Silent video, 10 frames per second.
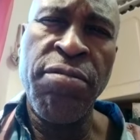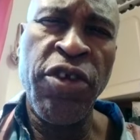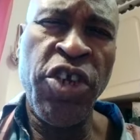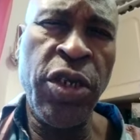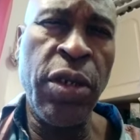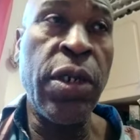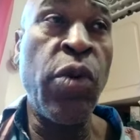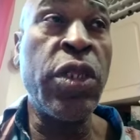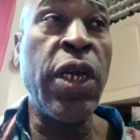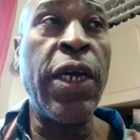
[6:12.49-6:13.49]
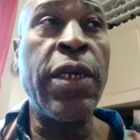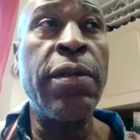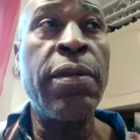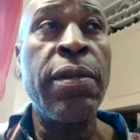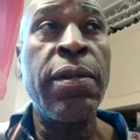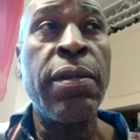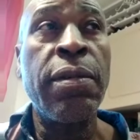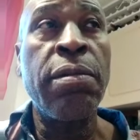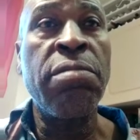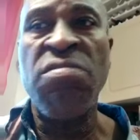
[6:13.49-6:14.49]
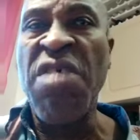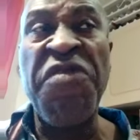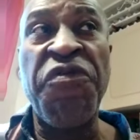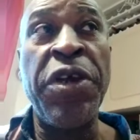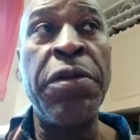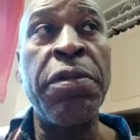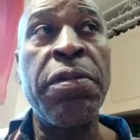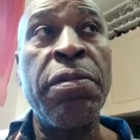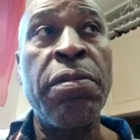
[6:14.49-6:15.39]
She know, they were talking. As friends.